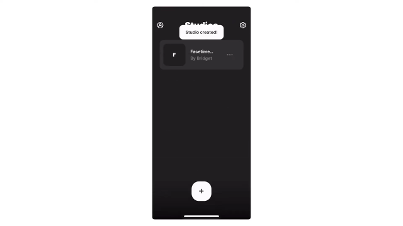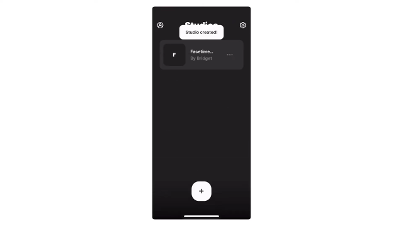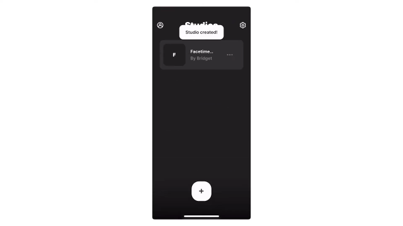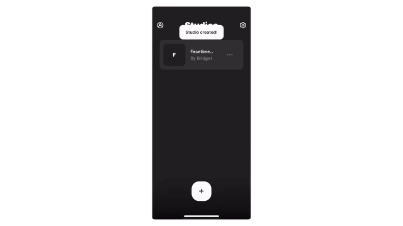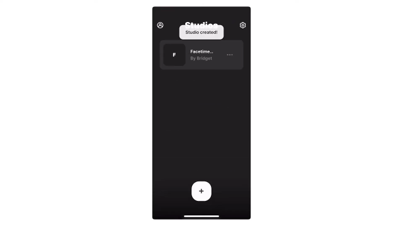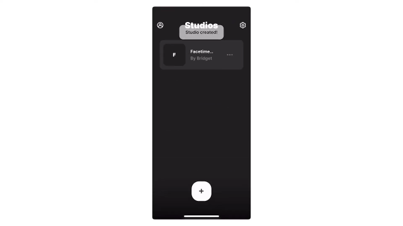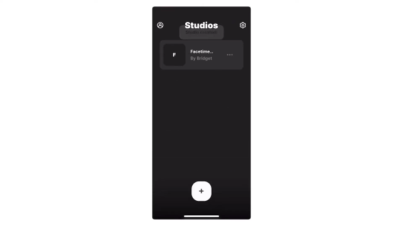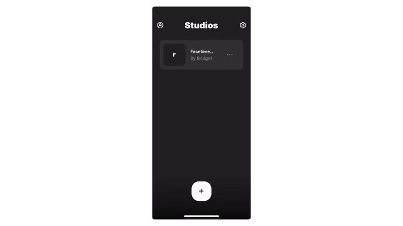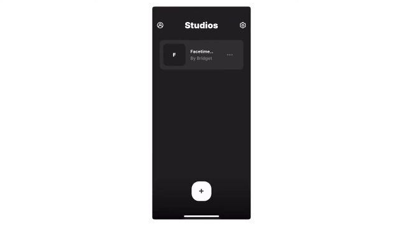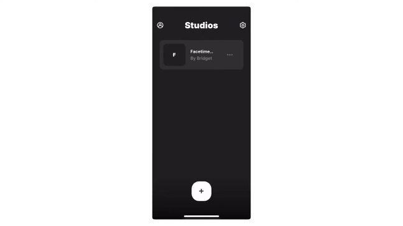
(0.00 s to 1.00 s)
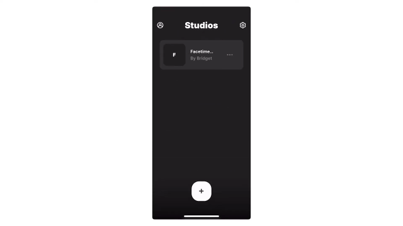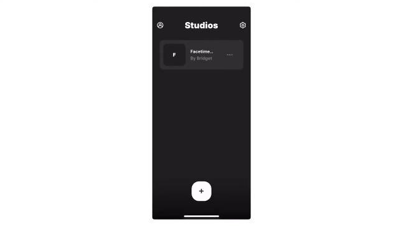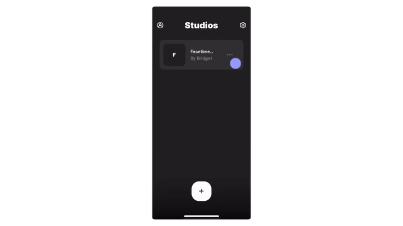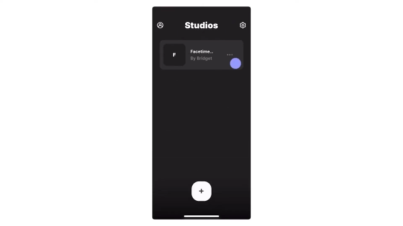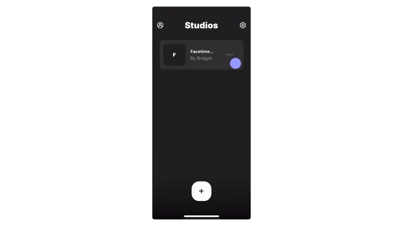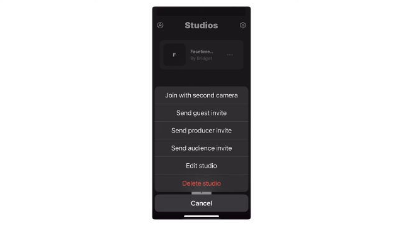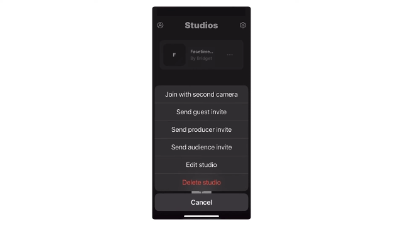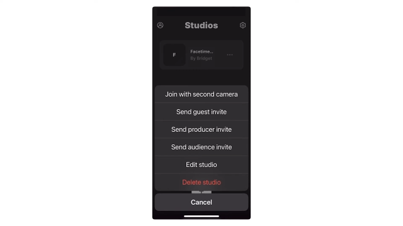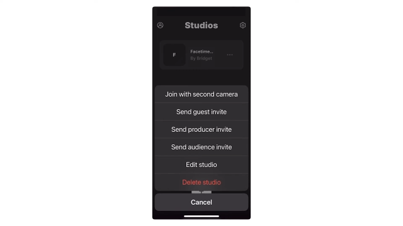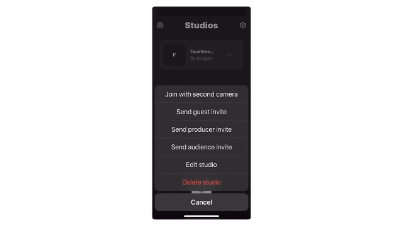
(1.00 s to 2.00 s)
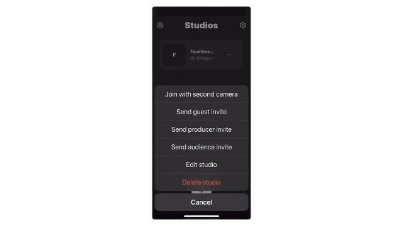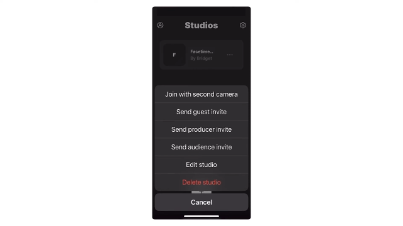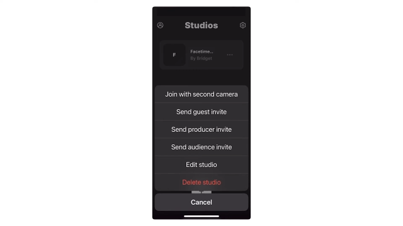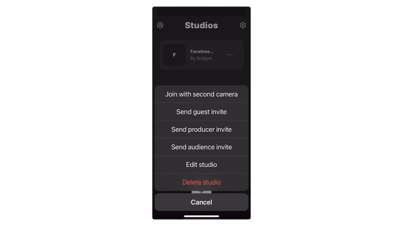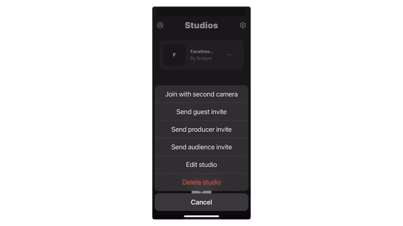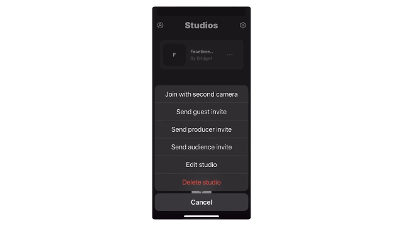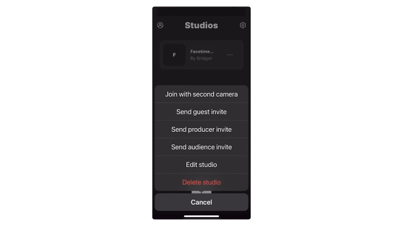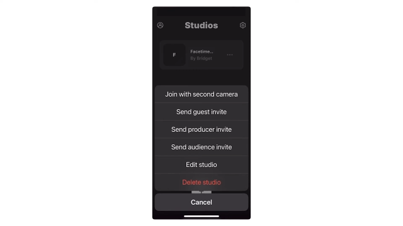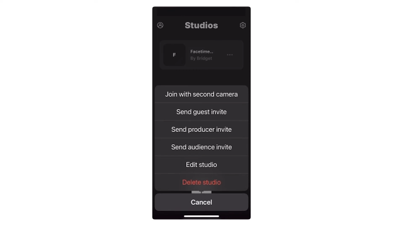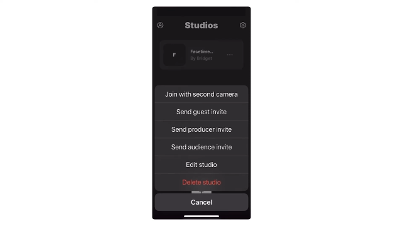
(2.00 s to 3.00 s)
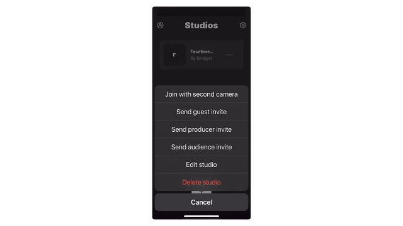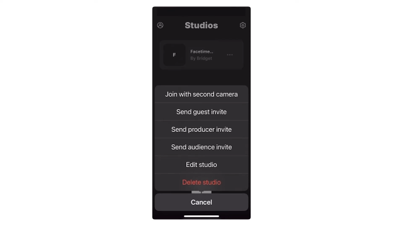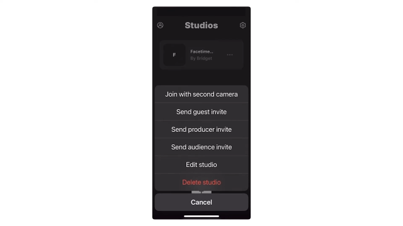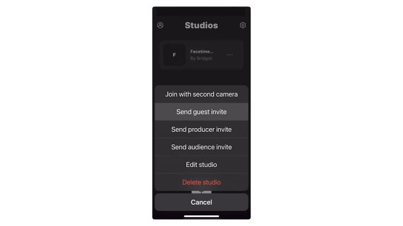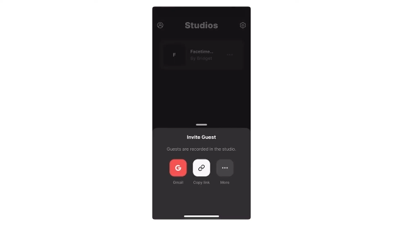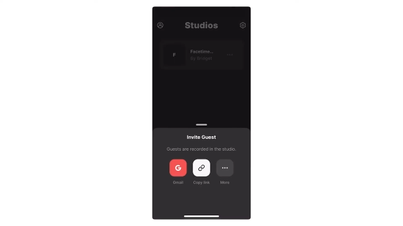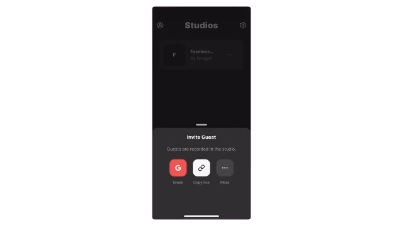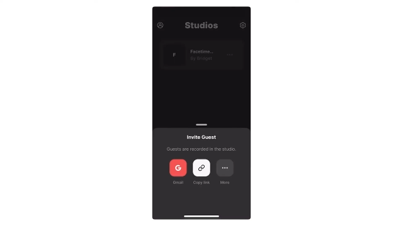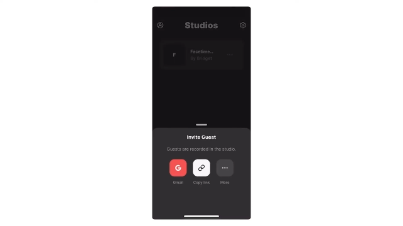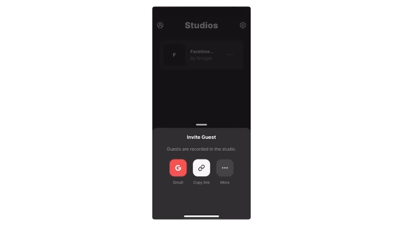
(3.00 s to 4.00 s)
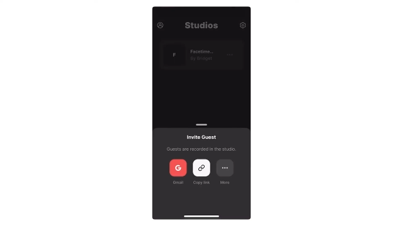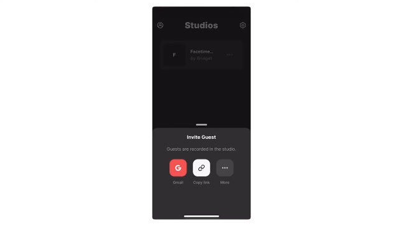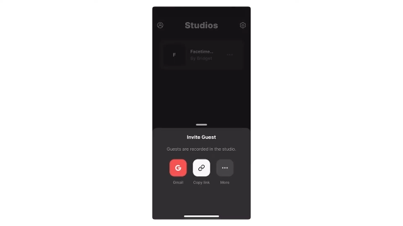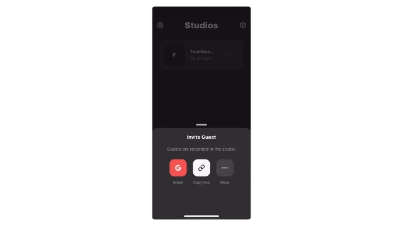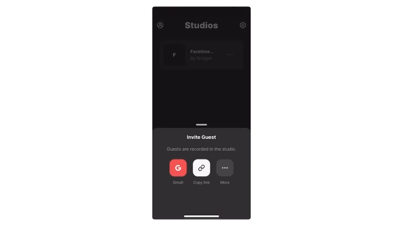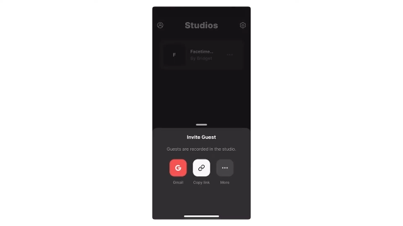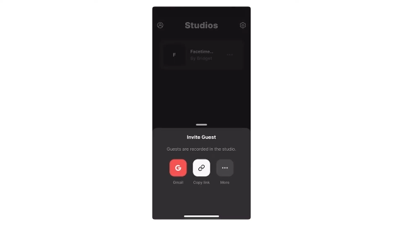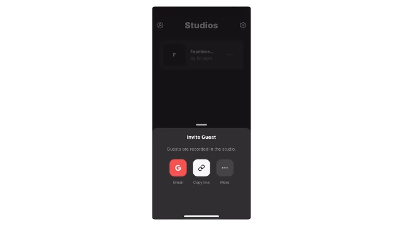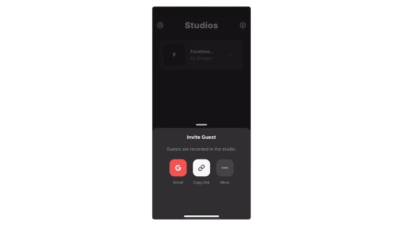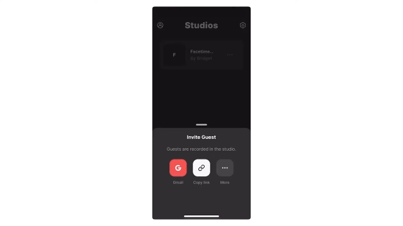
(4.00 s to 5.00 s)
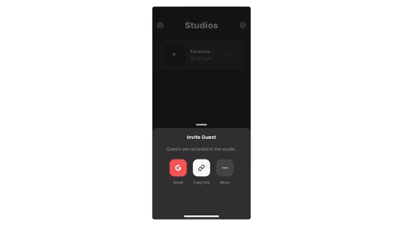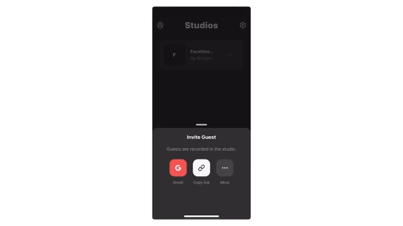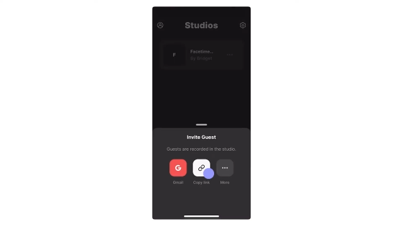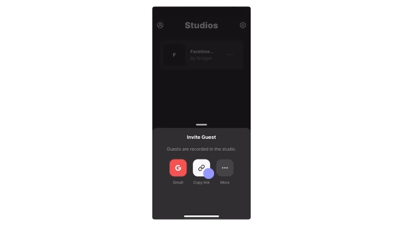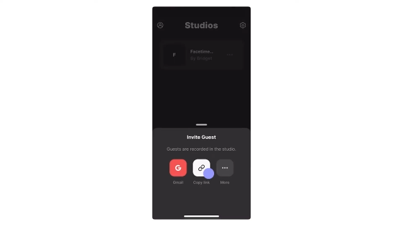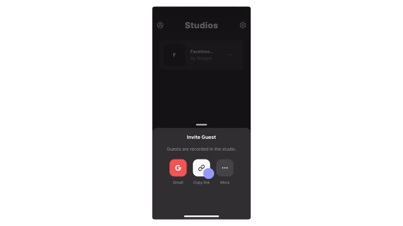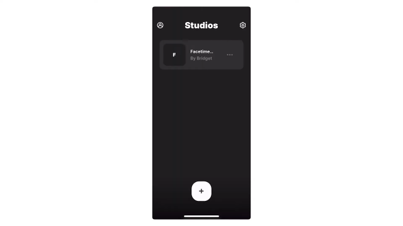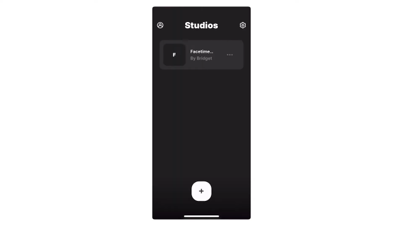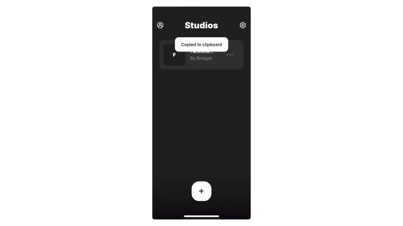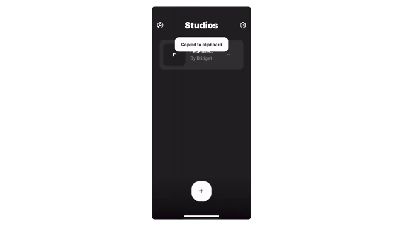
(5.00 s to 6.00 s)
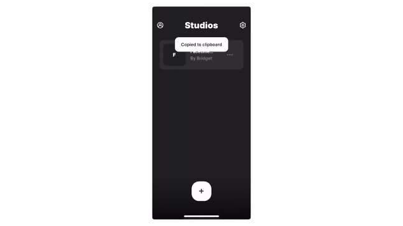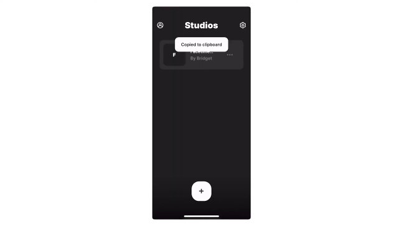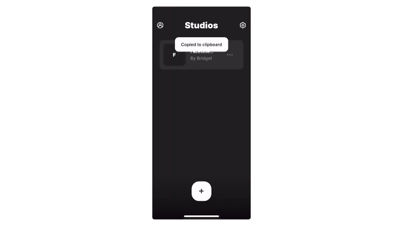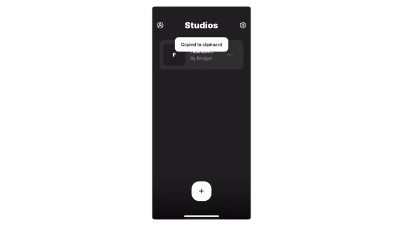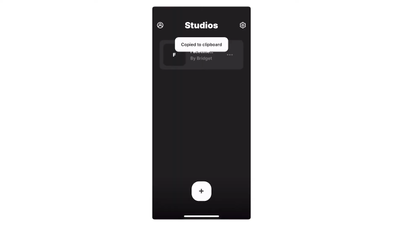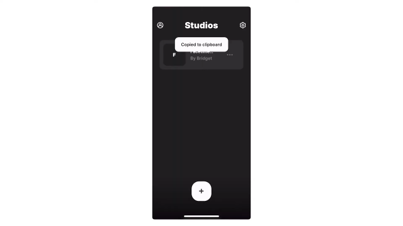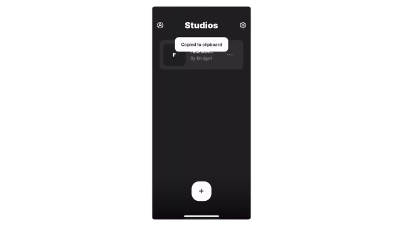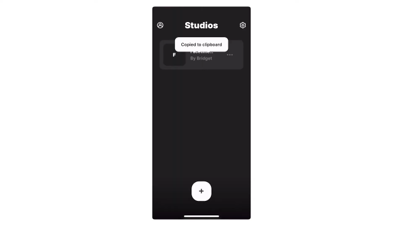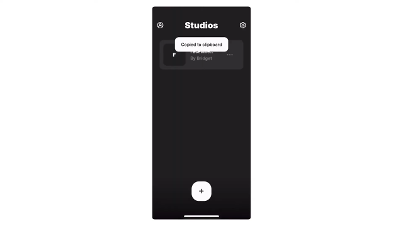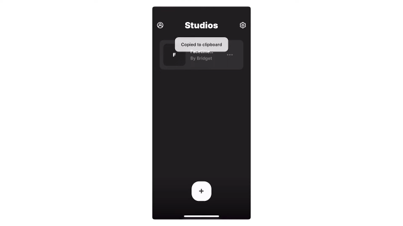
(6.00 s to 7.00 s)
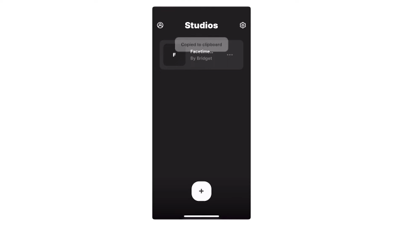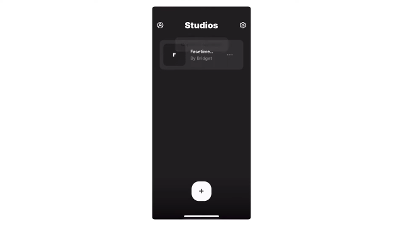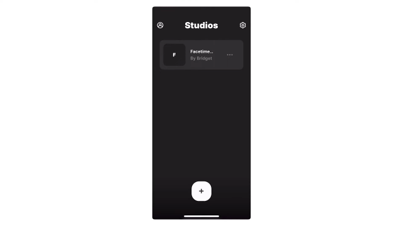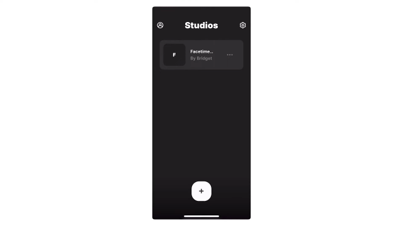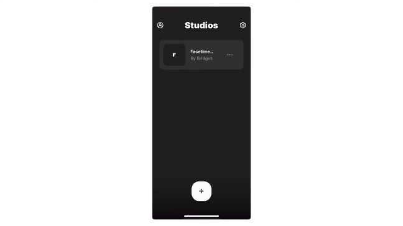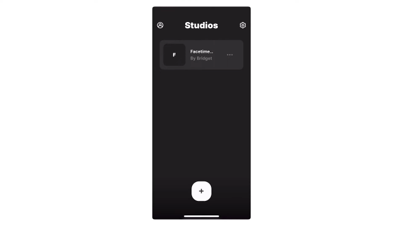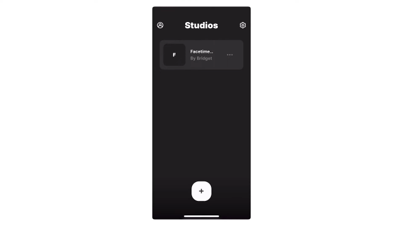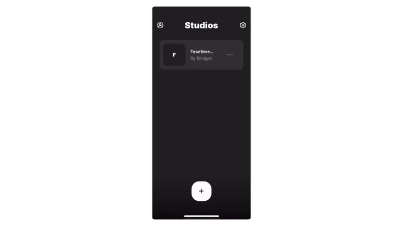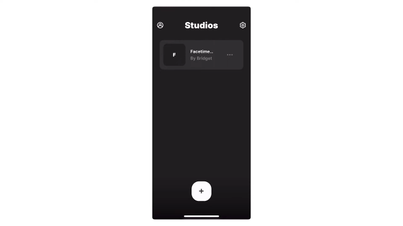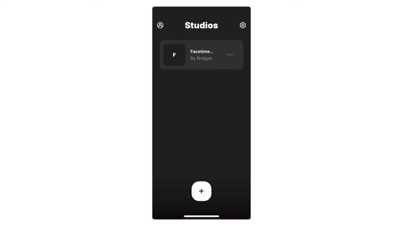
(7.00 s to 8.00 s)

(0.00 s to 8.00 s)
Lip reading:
No face is visible, so there are no lips to read.